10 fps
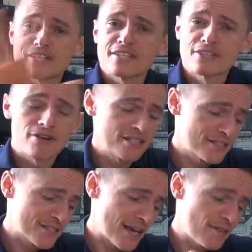seen The Great
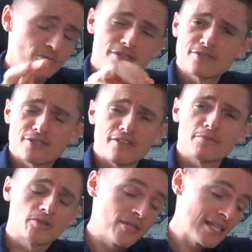Escape with Steve
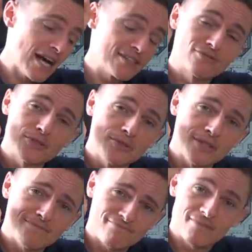McQueen, I do
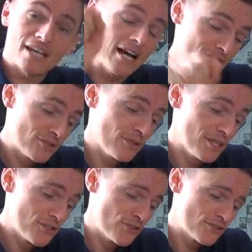
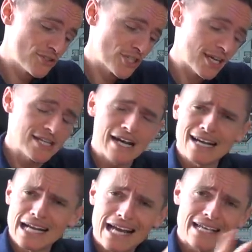urge you to check it
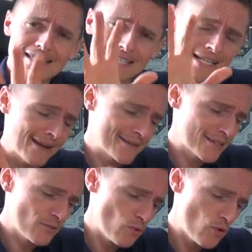out.
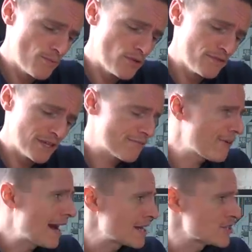Classic war movie. In
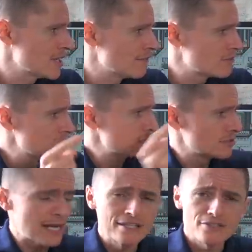fact, actually, I've got
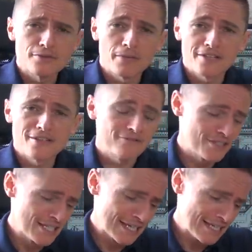to add it to my
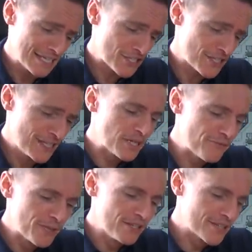DVD collection. But
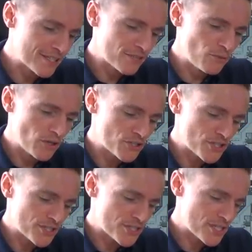if we look at the watch
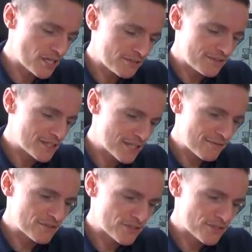itself, let's have a